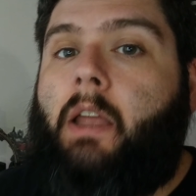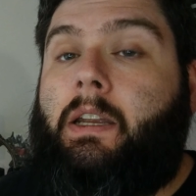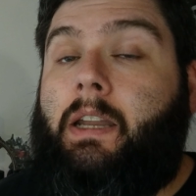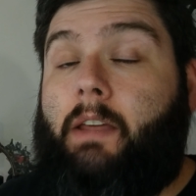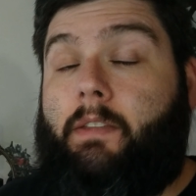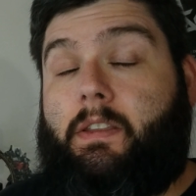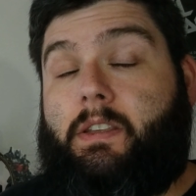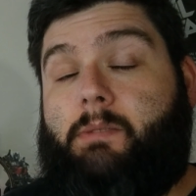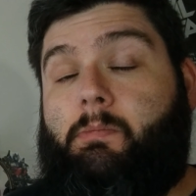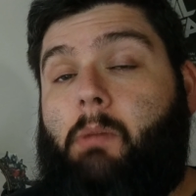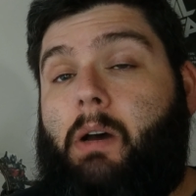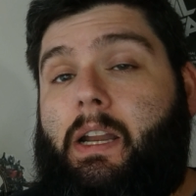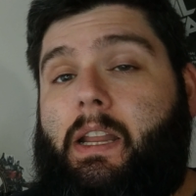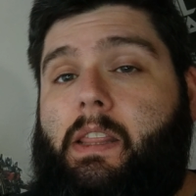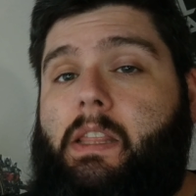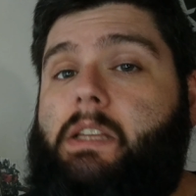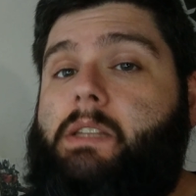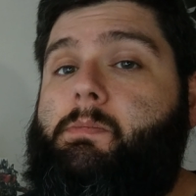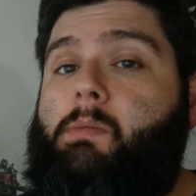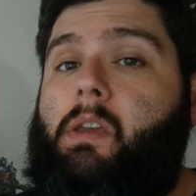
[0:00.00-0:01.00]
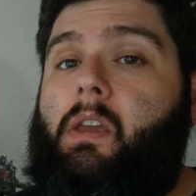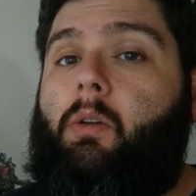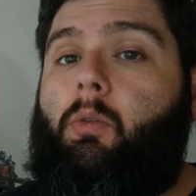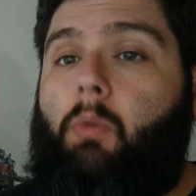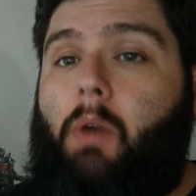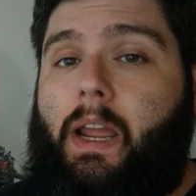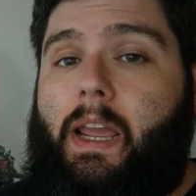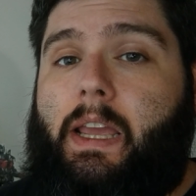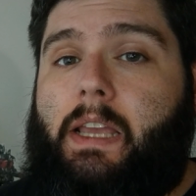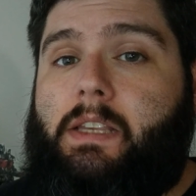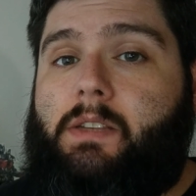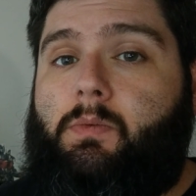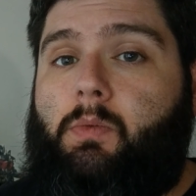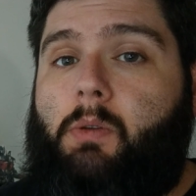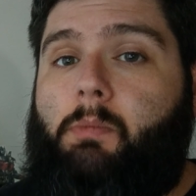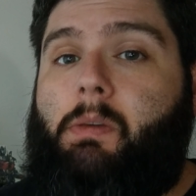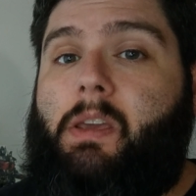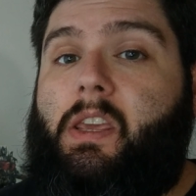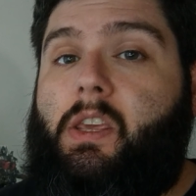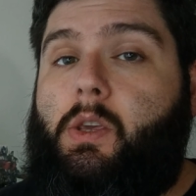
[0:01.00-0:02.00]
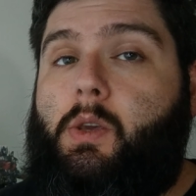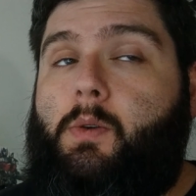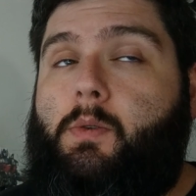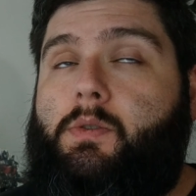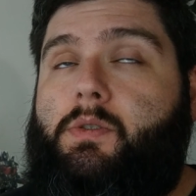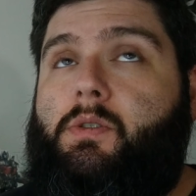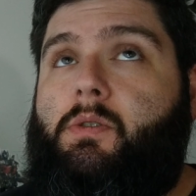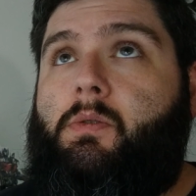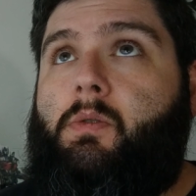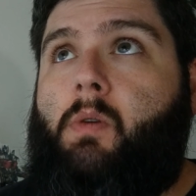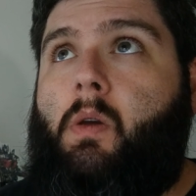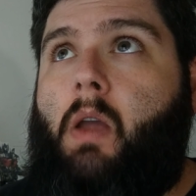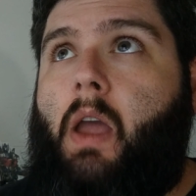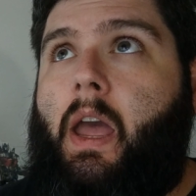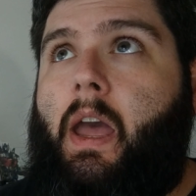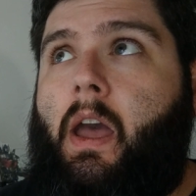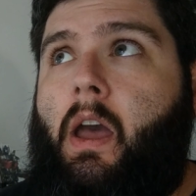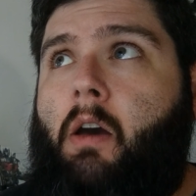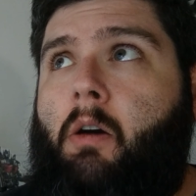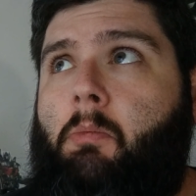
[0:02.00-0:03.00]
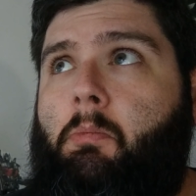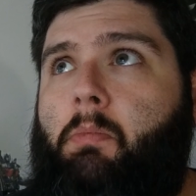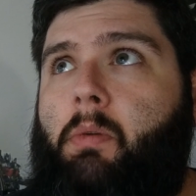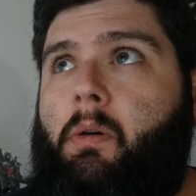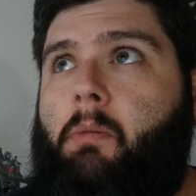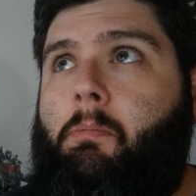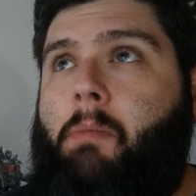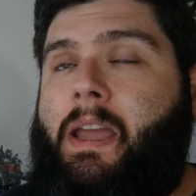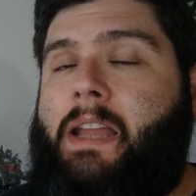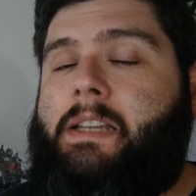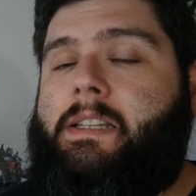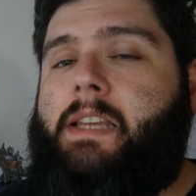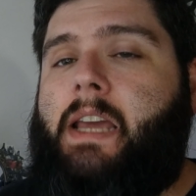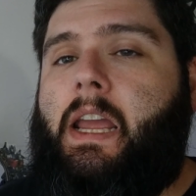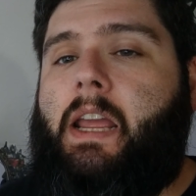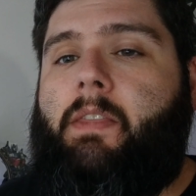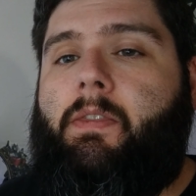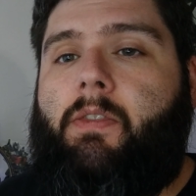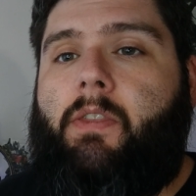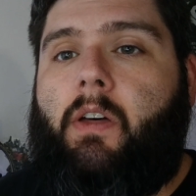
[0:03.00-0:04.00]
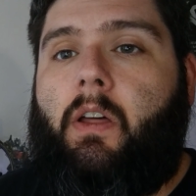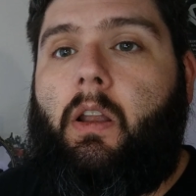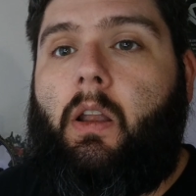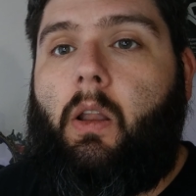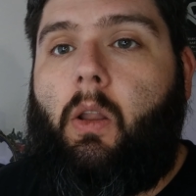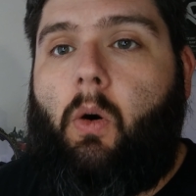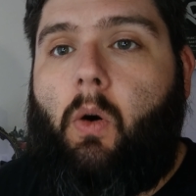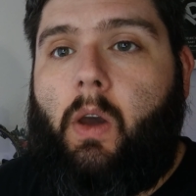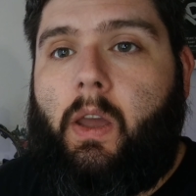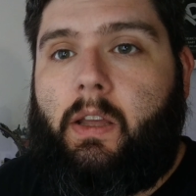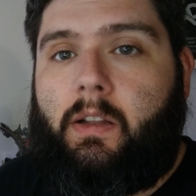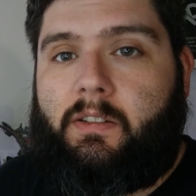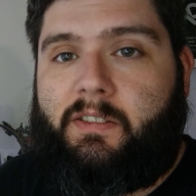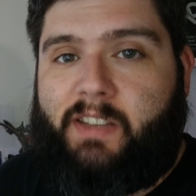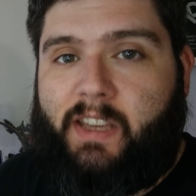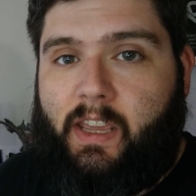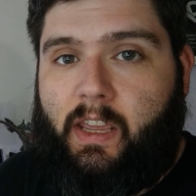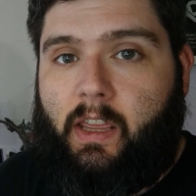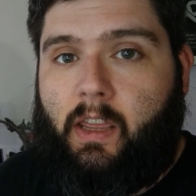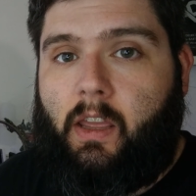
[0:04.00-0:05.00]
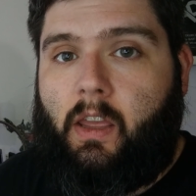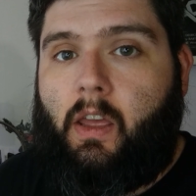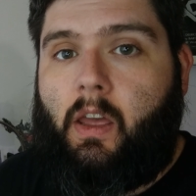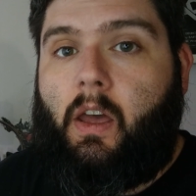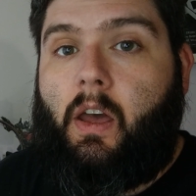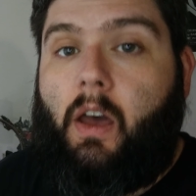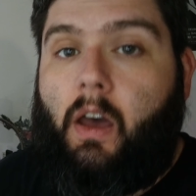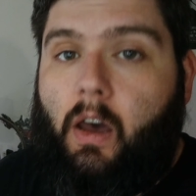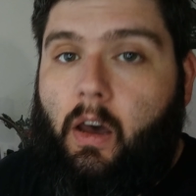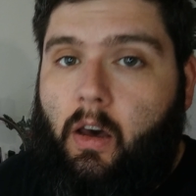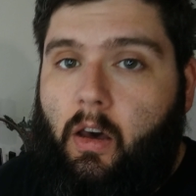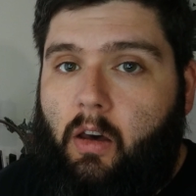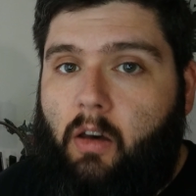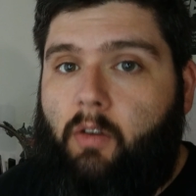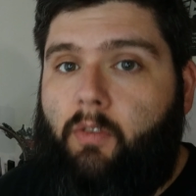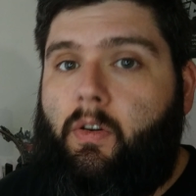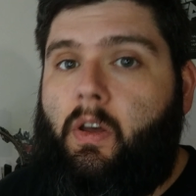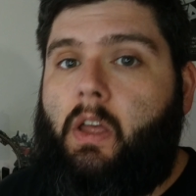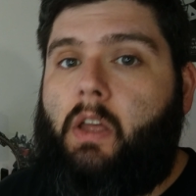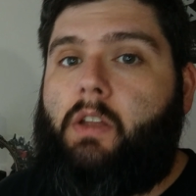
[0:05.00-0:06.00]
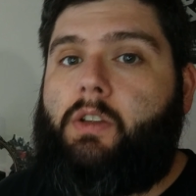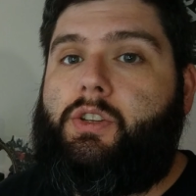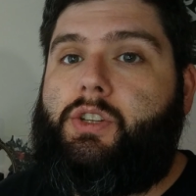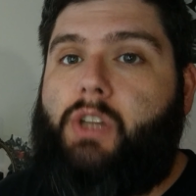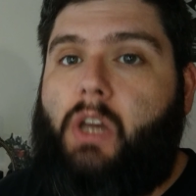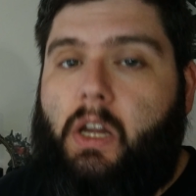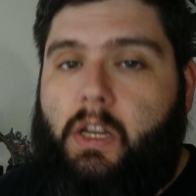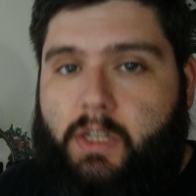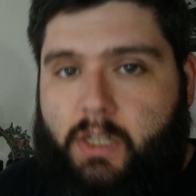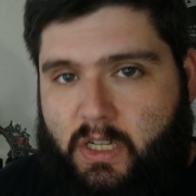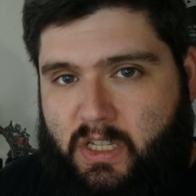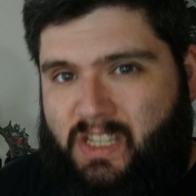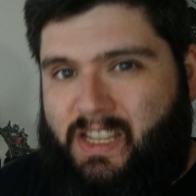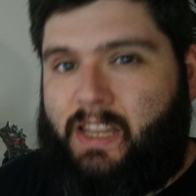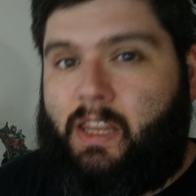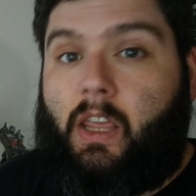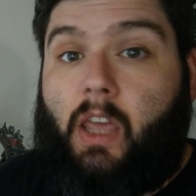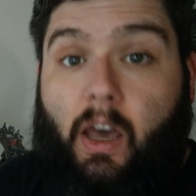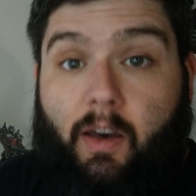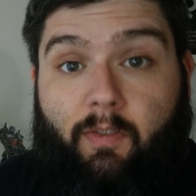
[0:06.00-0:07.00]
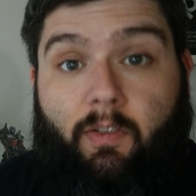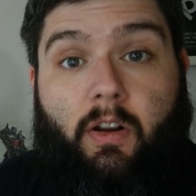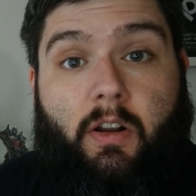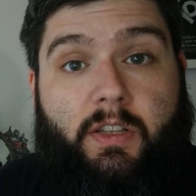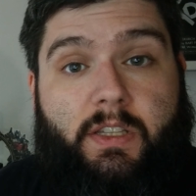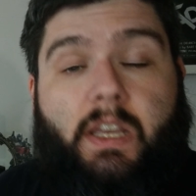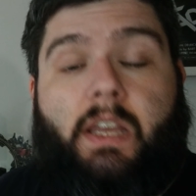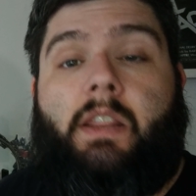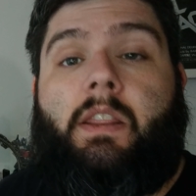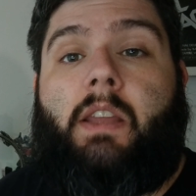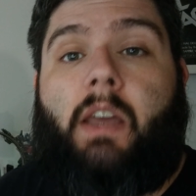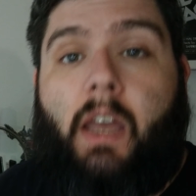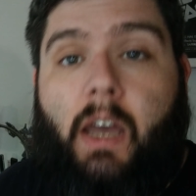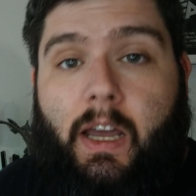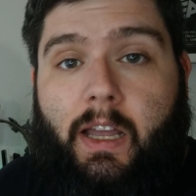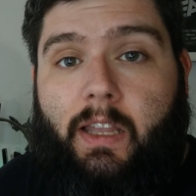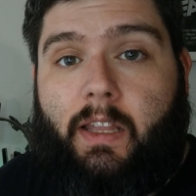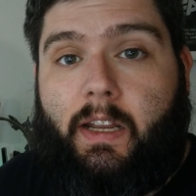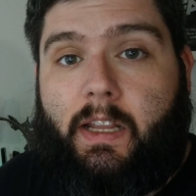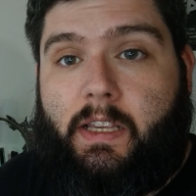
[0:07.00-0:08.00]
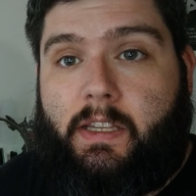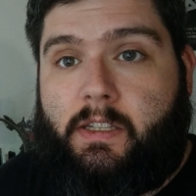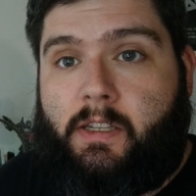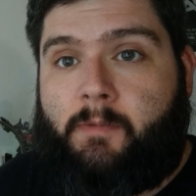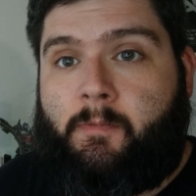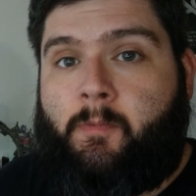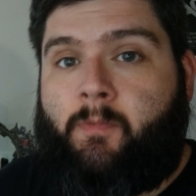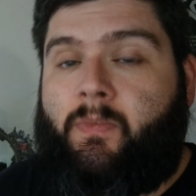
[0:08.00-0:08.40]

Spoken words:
Now, this money that's being raised would be used to help maintain the loyalty of judges and governors in the colonies.